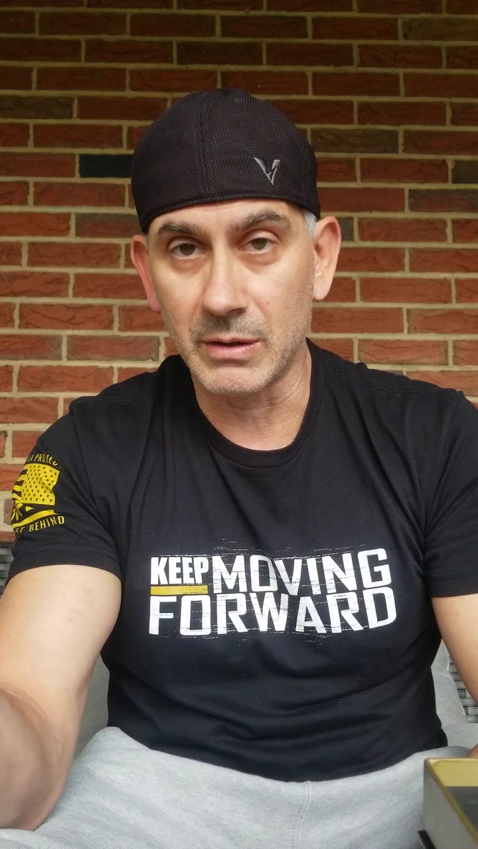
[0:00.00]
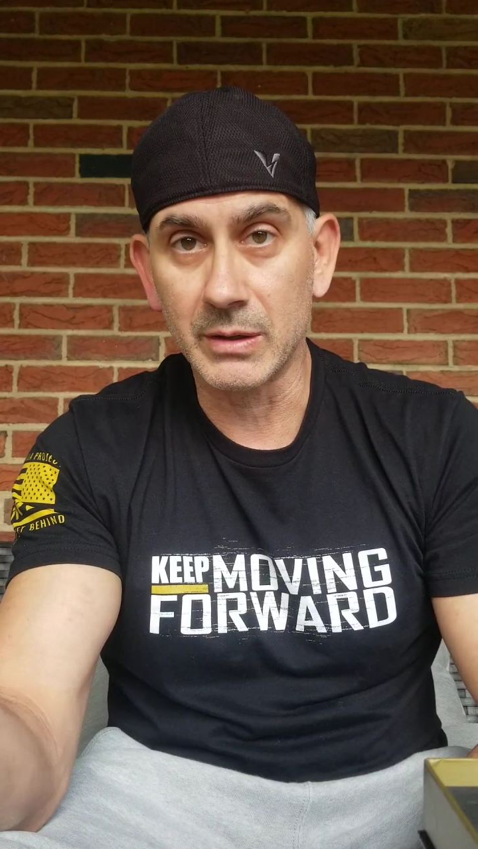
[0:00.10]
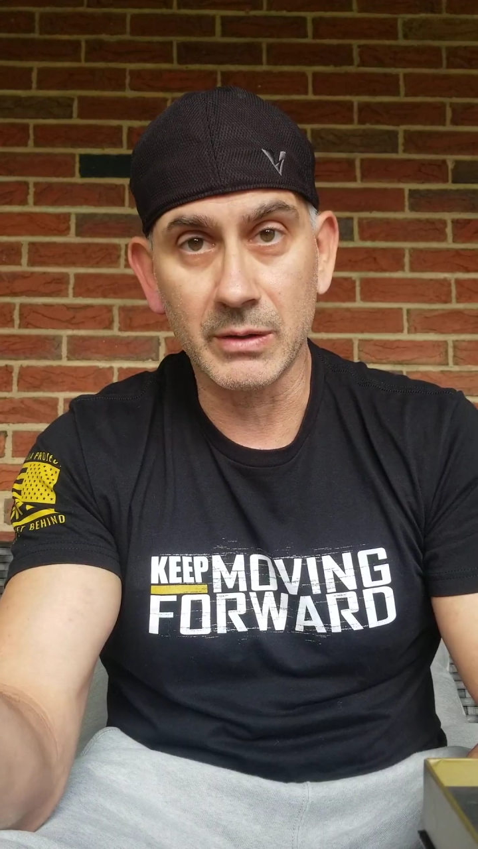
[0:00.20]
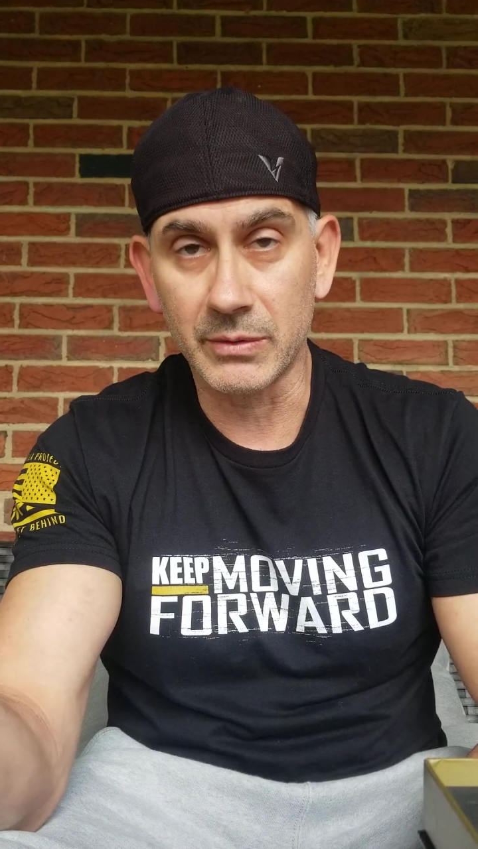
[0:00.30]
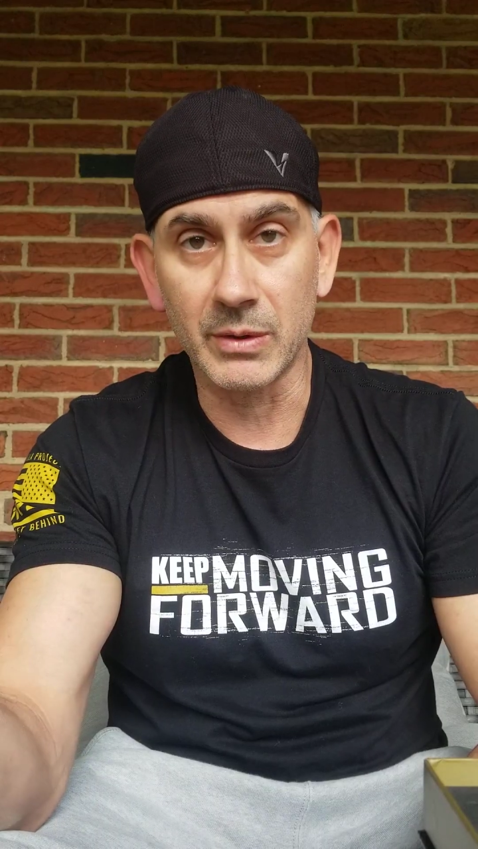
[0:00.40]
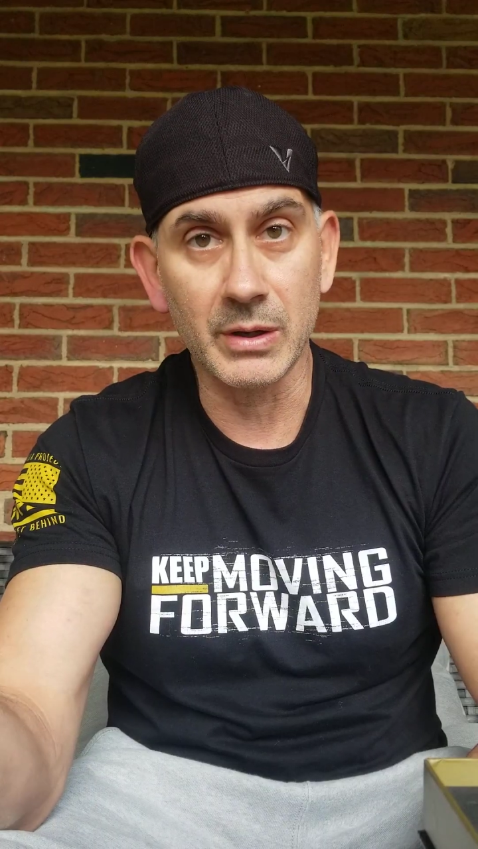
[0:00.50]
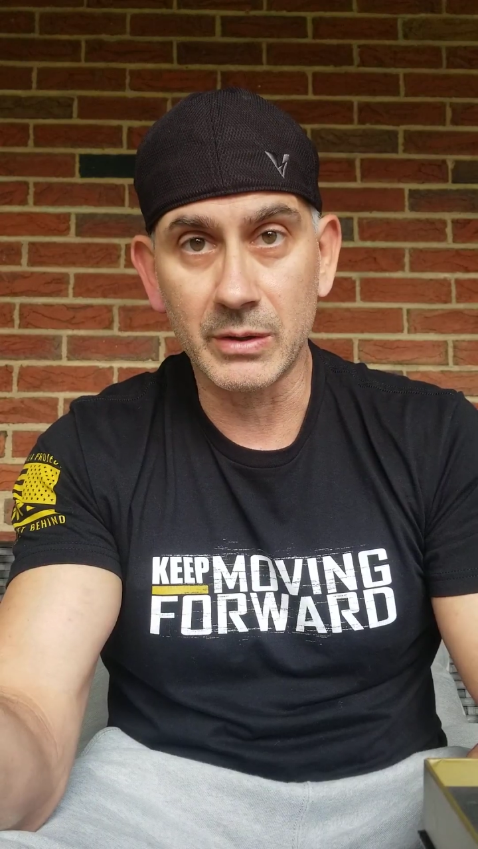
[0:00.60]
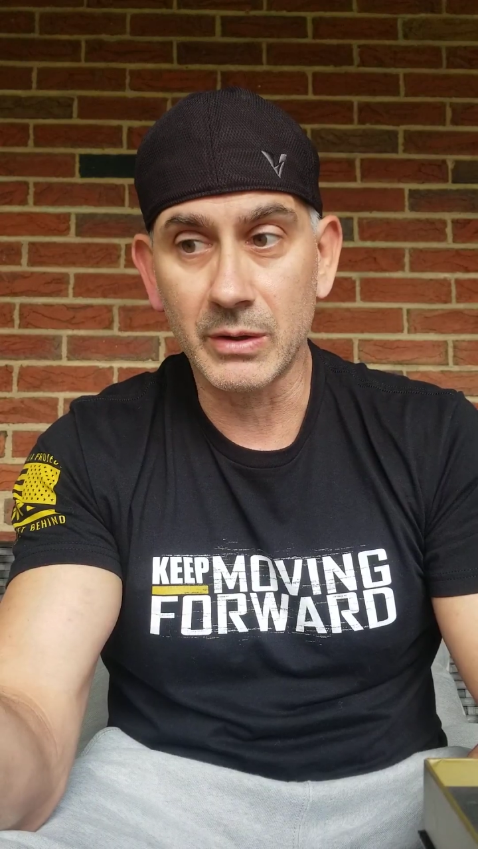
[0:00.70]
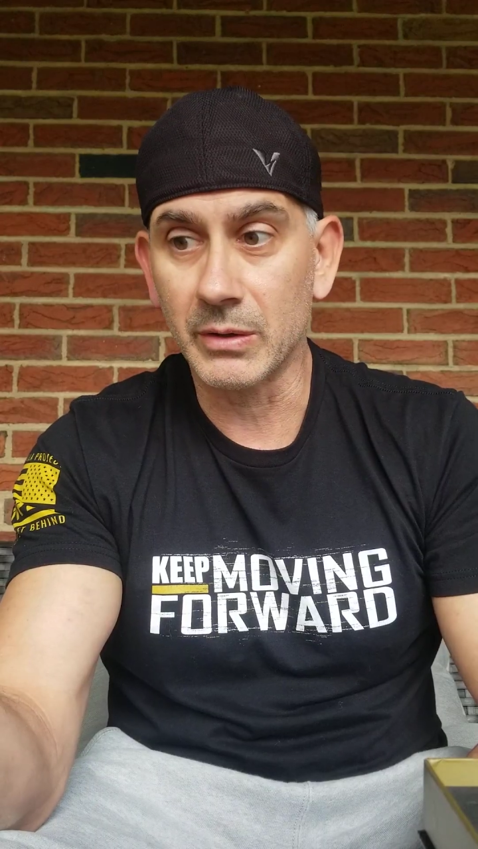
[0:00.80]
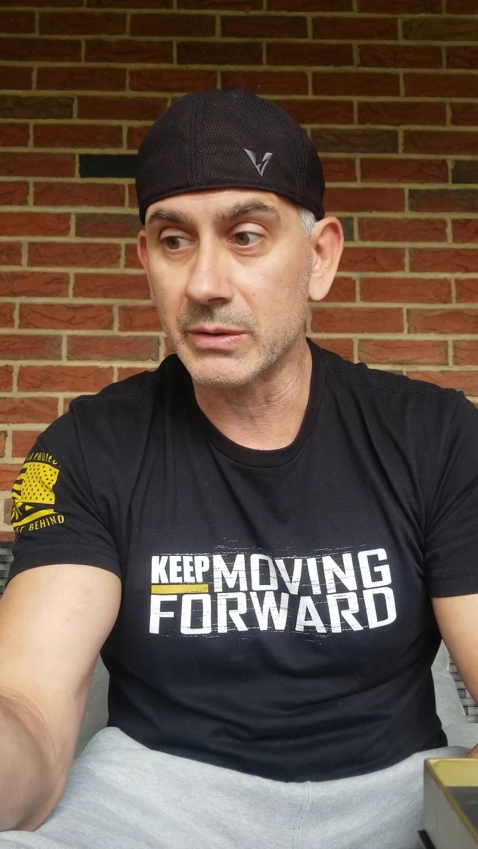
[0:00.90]
under
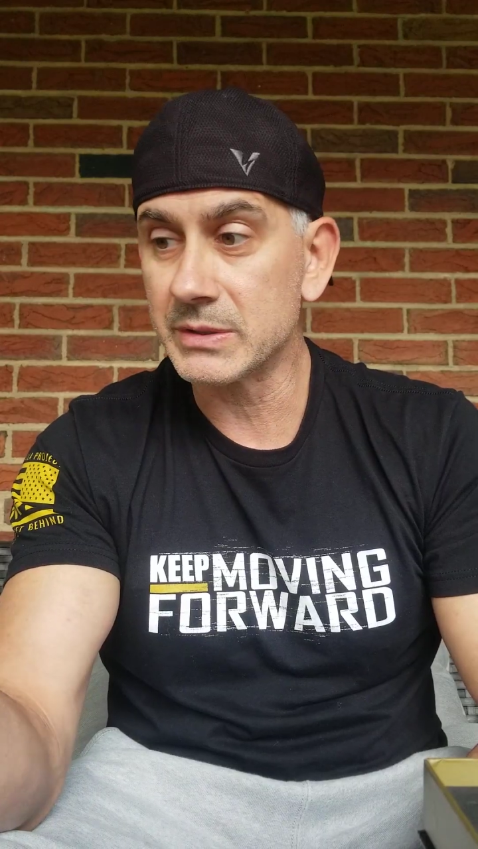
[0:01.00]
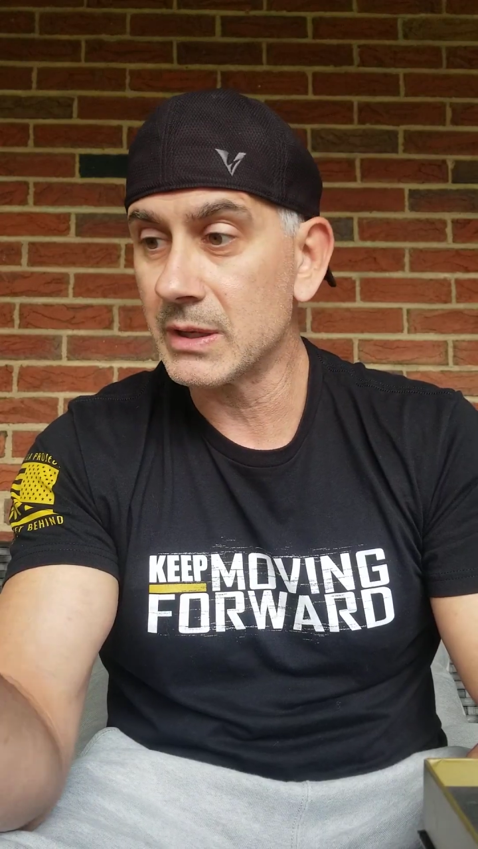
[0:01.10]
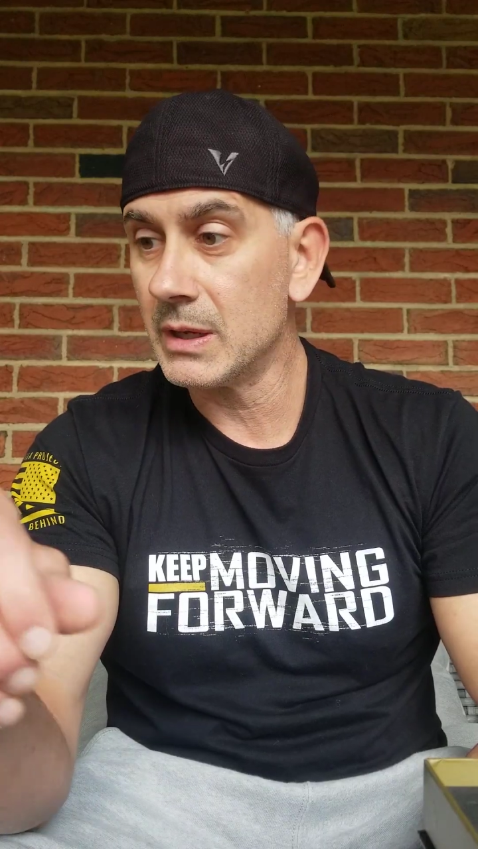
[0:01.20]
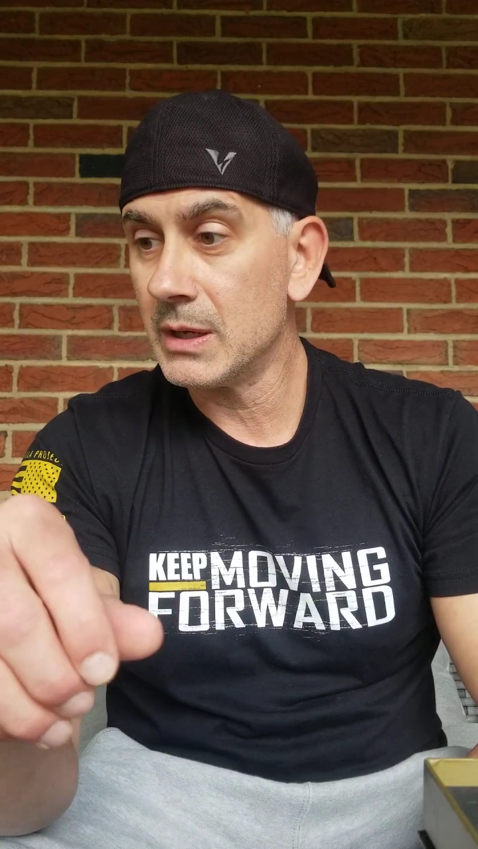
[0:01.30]
$300.